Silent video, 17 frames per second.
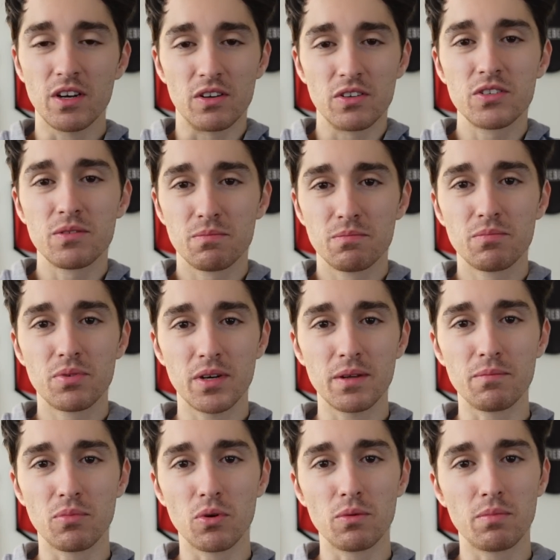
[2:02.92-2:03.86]
some pretty
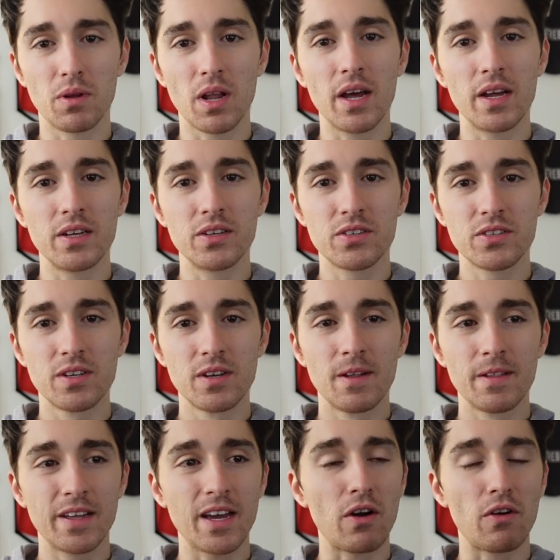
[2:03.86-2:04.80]
important players.
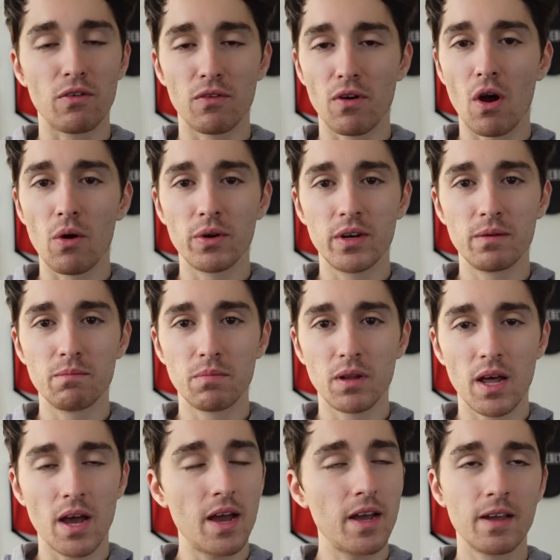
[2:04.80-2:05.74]
Gary Rowan didn't
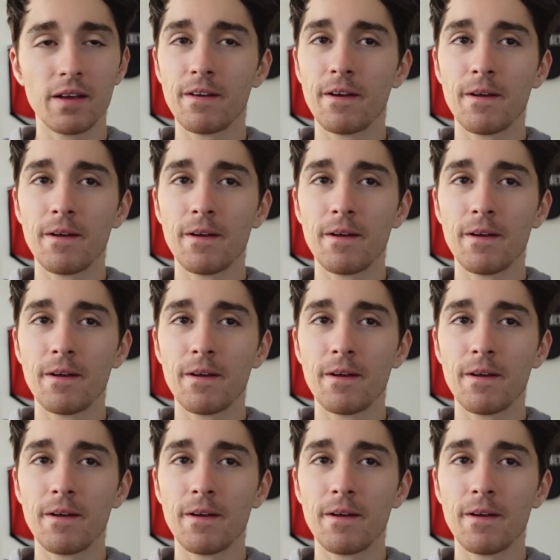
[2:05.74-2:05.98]
play.